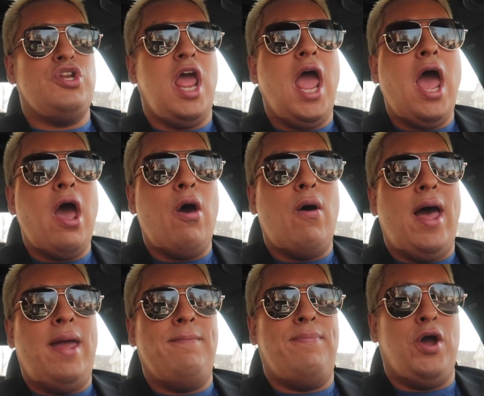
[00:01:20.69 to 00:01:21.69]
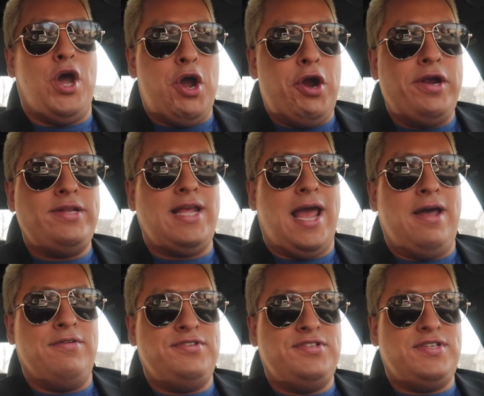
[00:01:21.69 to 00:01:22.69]
No, I'm parked
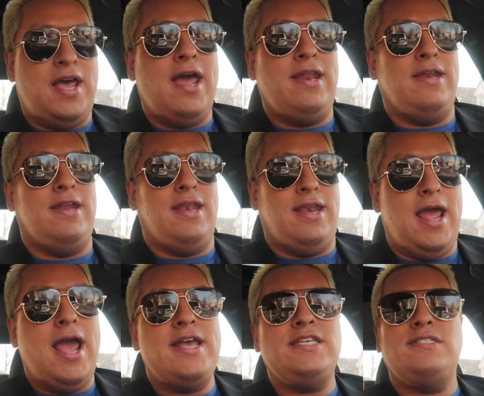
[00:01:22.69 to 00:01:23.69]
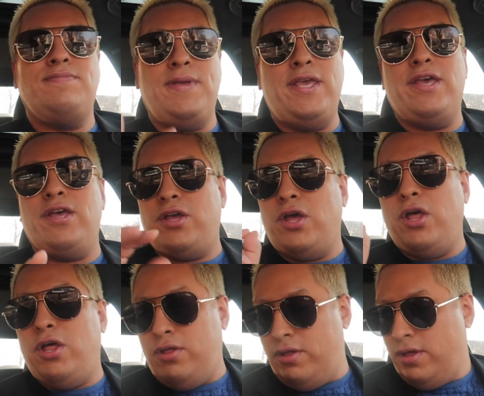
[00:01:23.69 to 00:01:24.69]
outside in a nice
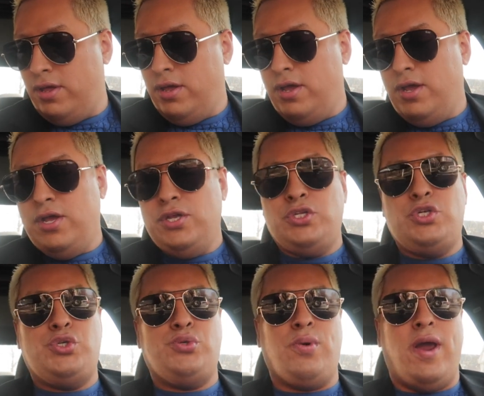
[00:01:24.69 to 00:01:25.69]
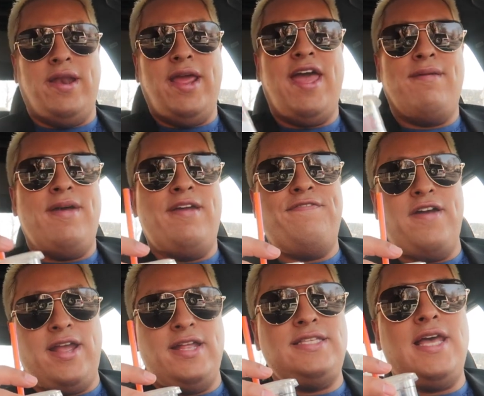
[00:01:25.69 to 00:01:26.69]
vehicle trying to have my
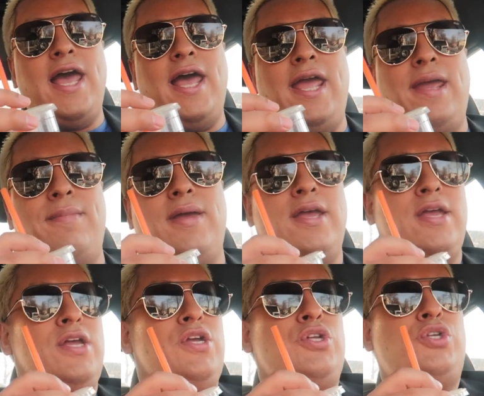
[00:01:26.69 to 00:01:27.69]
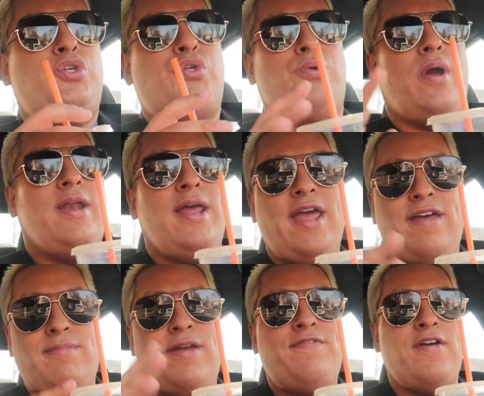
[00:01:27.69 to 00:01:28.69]
fucking time trying to
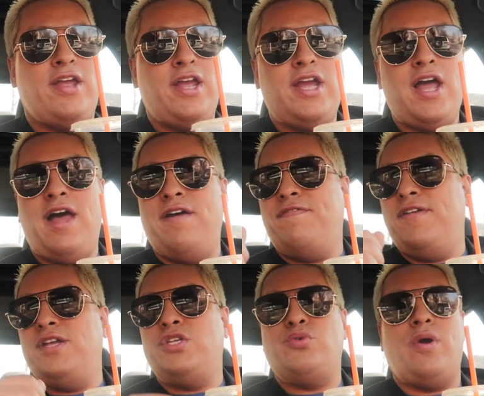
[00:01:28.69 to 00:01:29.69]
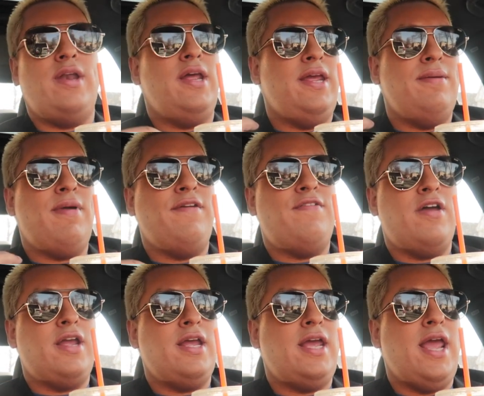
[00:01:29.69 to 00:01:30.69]
have my fucking coffee, trying to eat my
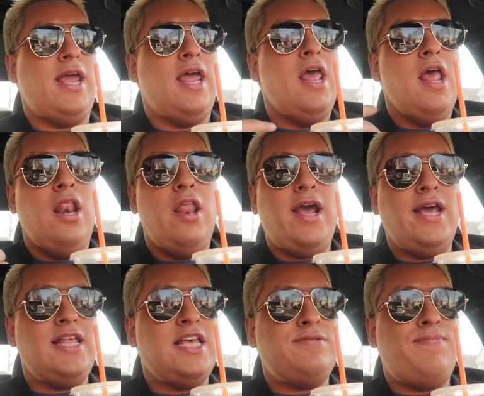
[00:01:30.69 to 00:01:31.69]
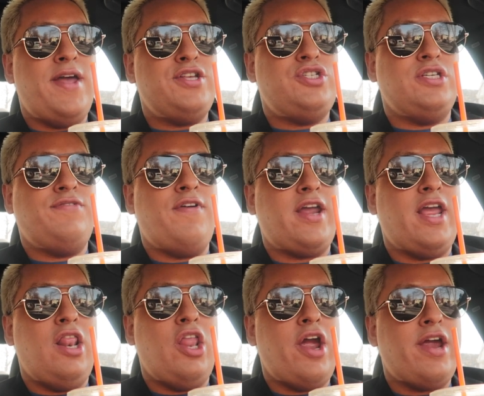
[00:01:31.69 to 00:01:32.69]
fucking cake. Look at this bitch, just fucking
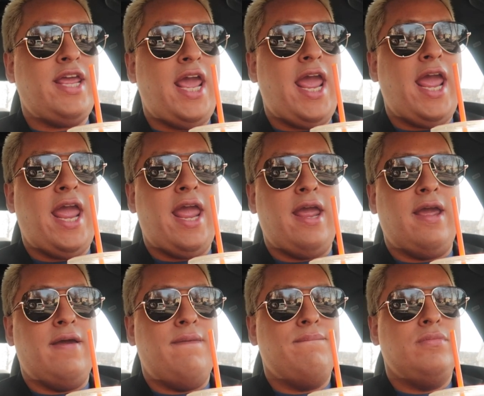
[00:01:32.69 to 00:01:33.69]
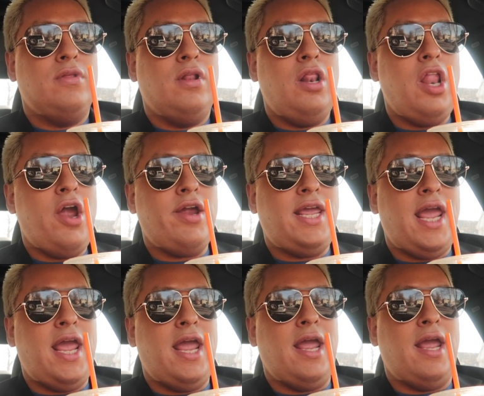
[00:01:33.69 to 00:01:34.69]
lurking,
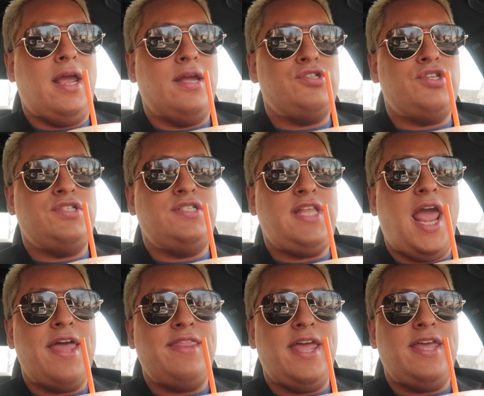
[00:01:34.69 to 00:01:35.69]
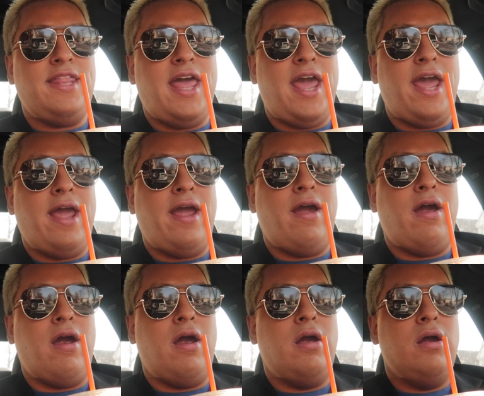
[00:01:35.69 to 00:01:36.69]
lurking, just standing
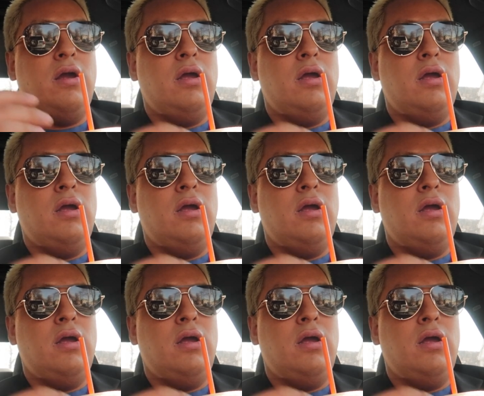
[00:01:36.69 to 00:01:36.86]
there.